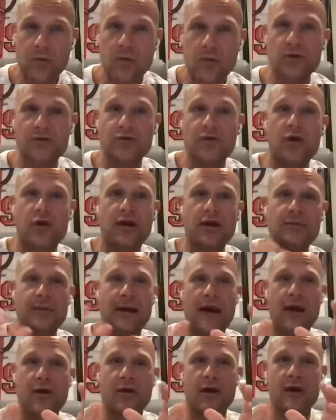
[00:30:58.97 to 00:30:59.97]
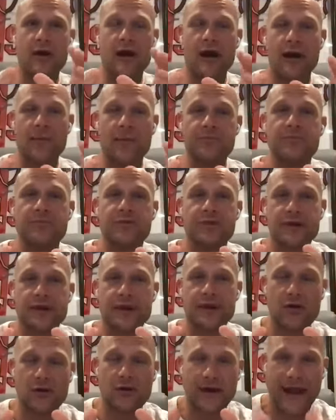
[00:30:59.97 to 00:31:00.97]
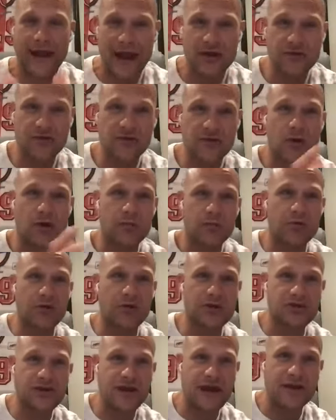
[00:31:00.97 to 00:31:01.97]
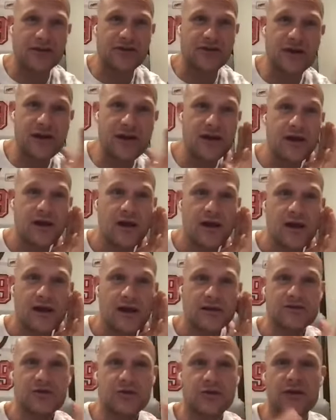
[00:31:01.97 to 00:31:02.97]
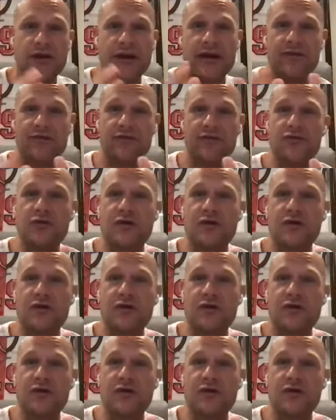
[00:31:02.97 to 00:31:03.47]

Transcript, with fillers: We were talking about, um, you know, cash flow and appreciation. So if you